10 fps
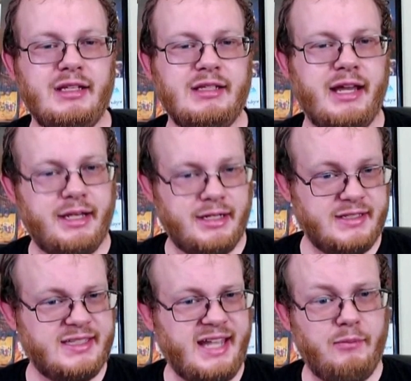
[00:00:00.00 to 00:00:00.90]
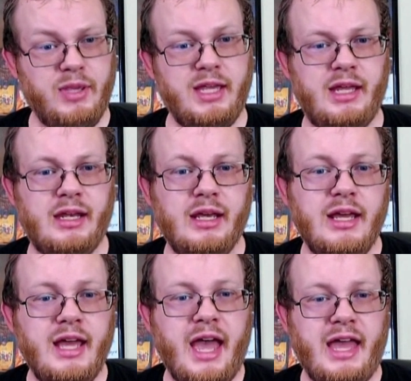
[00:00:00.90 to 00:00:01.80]
died in a stampede.
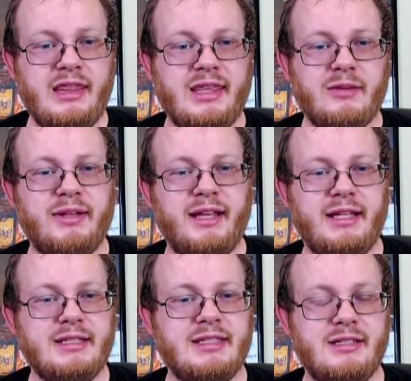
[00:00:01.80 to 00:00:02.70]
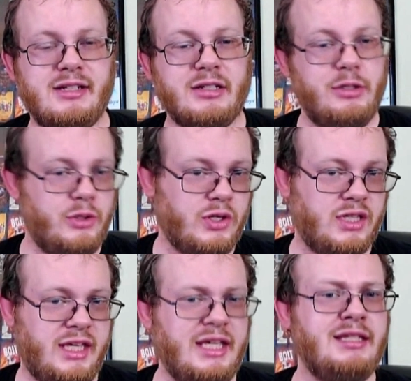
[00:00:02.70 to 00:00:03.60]
And their plan is to turn north
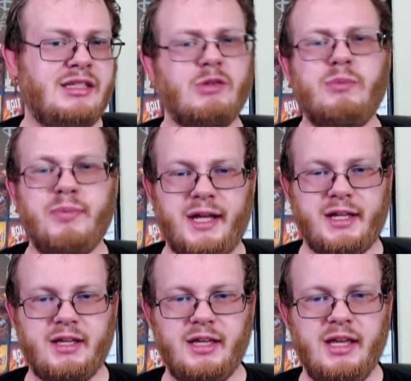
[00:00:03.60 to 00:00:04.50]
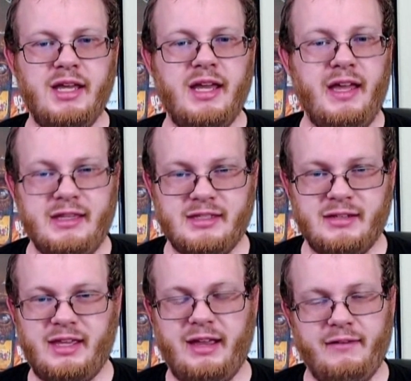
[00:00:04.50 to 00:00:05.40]
into Buck. And so
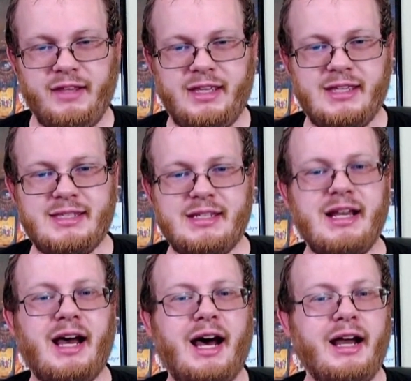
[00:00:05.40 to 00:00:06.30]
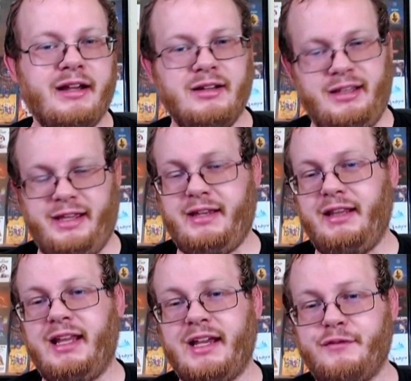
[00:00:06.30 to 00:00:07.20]
they have like his entire la-
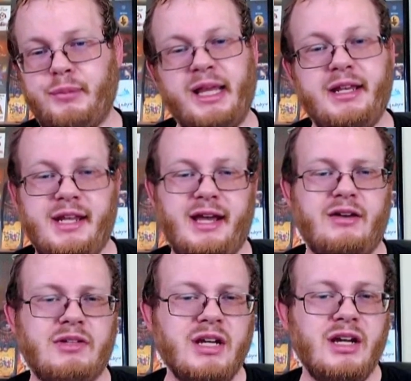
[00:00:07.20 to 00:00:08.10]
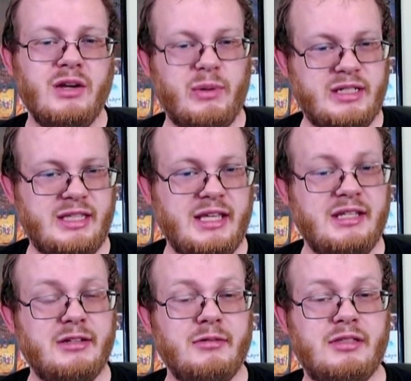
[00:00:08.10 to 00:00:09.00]
life planned out, which they
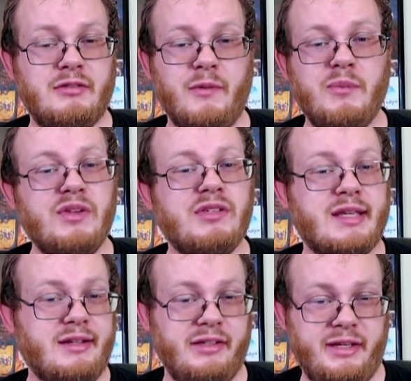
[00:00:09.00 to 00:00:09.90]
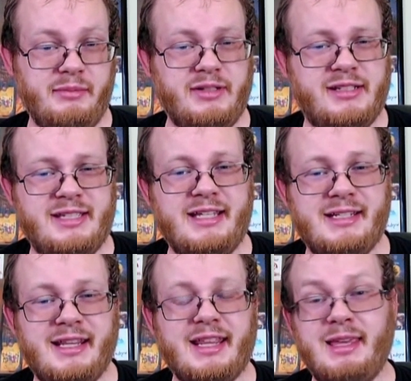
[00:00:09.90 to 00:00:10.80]
do to a musical number set
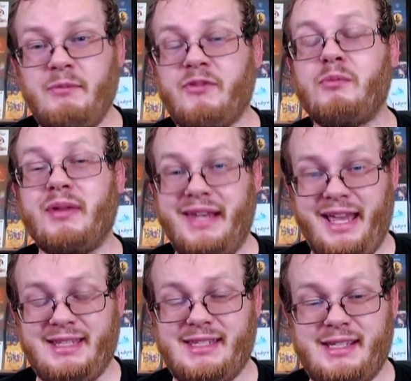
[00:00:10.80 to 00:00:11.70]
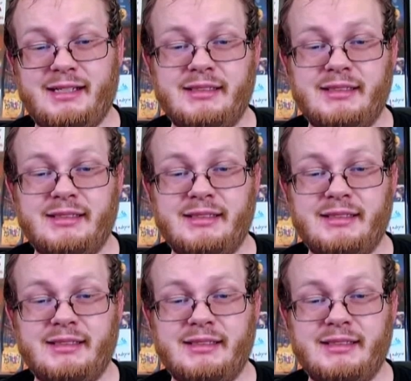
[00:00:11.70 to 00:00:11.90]
to the theme from Bonanza,